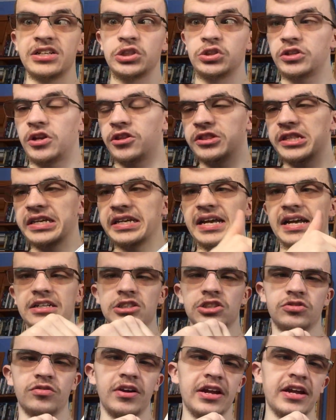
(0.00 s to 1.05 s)
issues in a
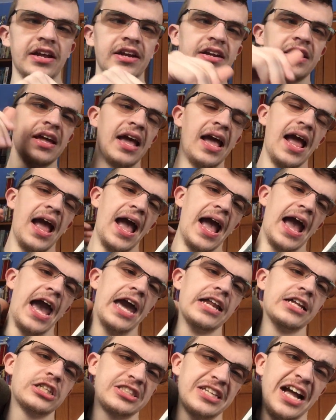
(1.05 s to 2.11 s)
thick-ass trade.
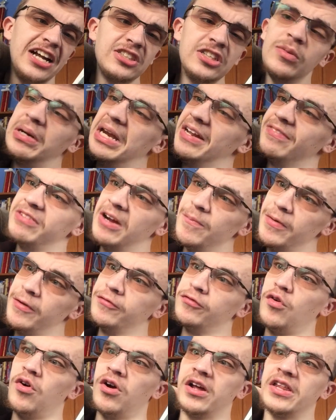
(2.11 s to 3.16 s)
And it's actually one I've read
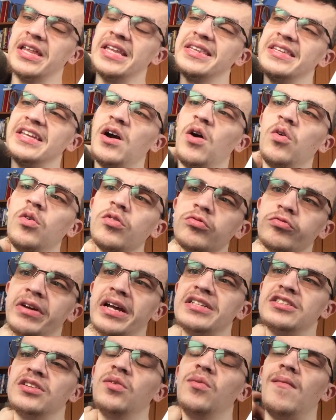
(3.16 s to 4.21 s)
before. The whole
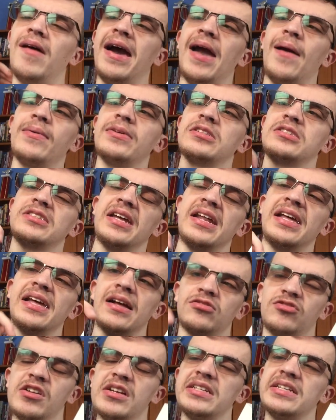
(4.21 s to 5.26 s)
reason why I was
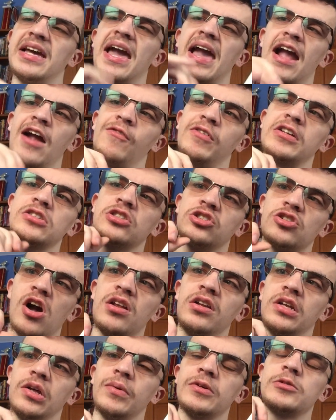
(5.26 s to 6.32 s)
trying to get every
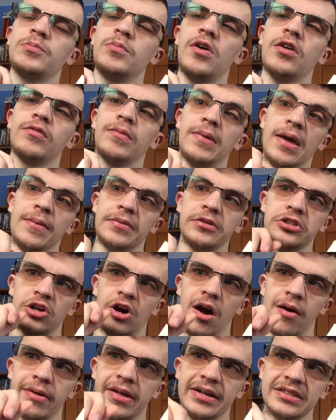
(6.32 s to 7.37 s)
Sean Lewis book from Image
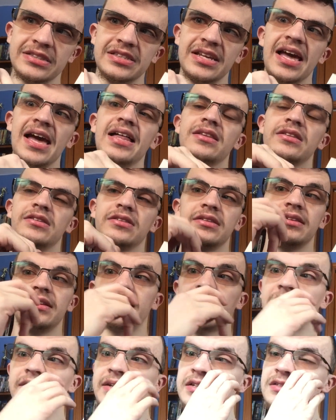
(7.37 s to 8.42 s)
Comics
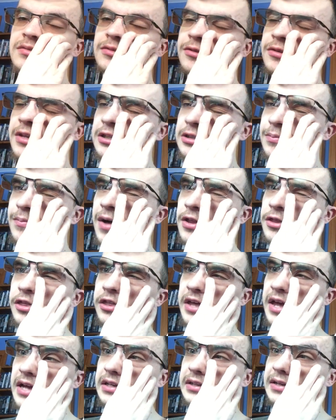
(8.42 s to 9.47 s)
this month
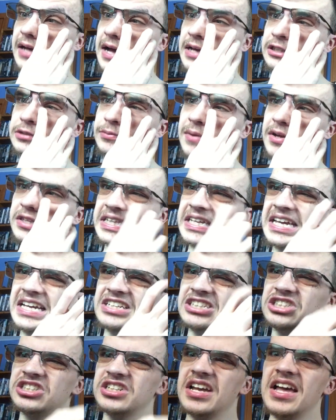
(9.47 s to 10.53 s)
and last
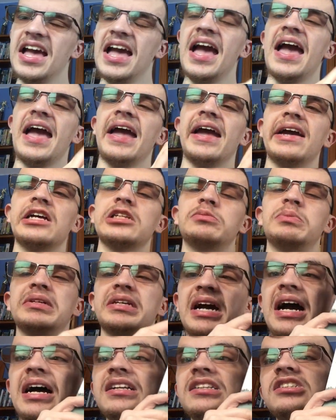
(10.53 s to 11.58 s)
month-ish is
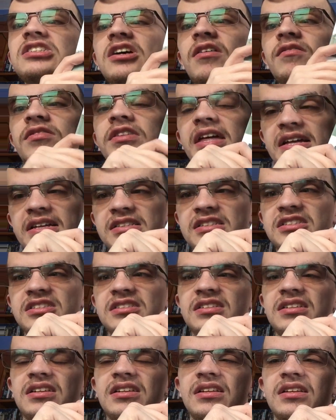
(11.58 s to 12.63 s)
because of this.
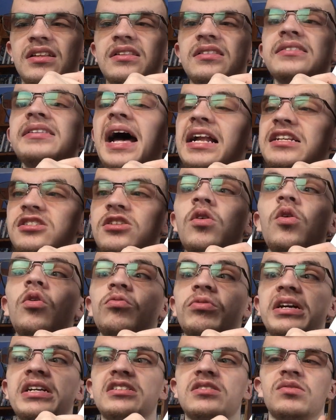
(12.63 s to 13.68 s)
That's the
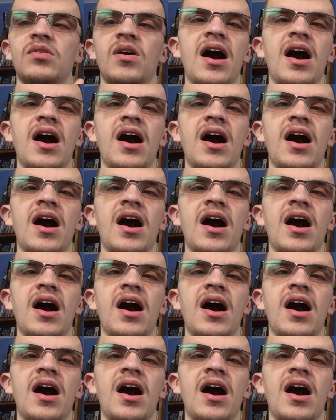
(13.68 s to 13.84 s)
whole reason